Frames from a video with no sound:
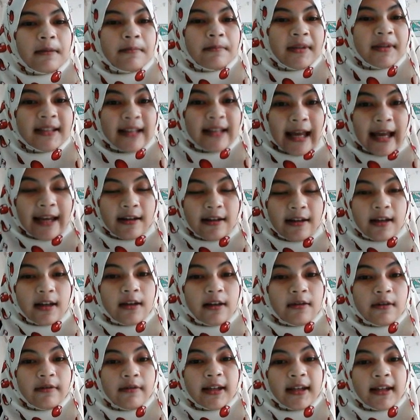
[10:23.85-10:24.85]
Besides,
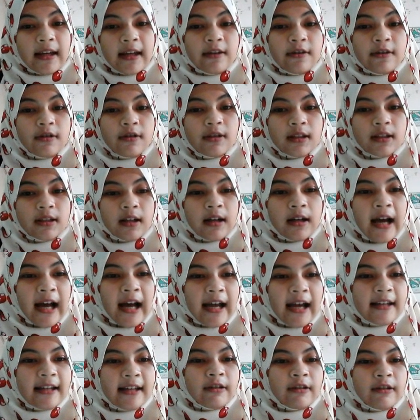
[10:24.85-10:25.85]
we can use a
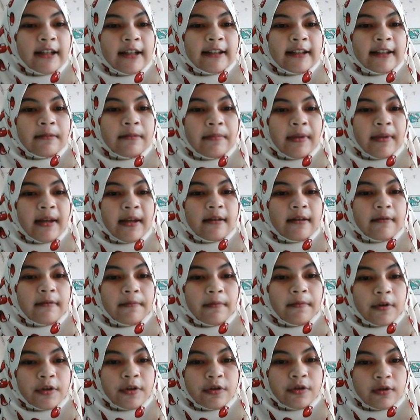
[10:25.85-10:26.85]
high quality beet
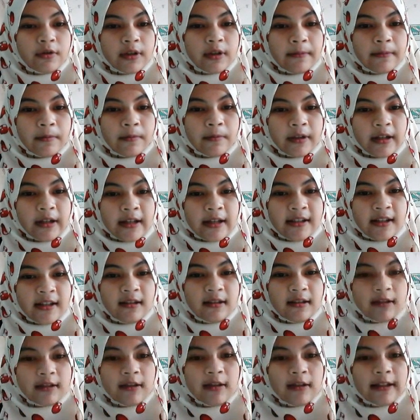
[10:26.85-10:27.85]
for sugar
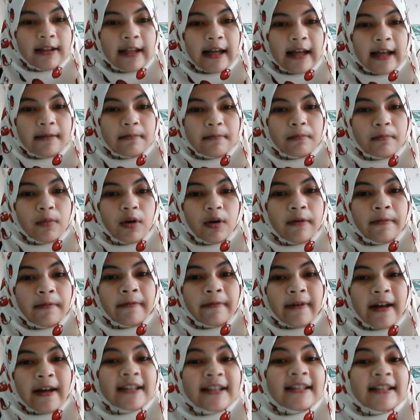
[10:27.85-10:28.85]
production so that more
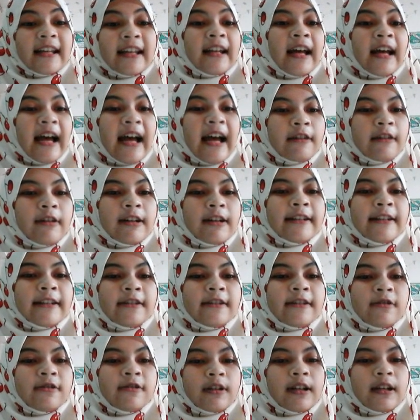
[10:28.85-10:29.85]
fresh and high quality
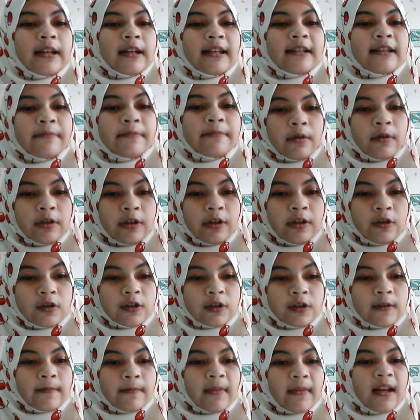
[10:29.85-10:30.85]
sugar is
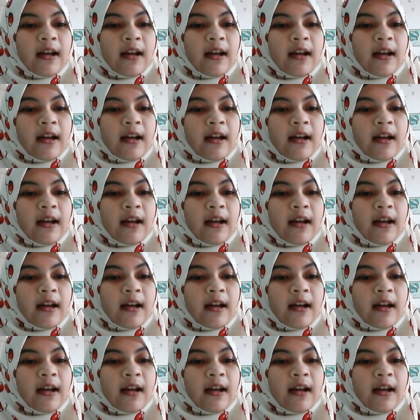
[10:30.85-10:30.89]
produced.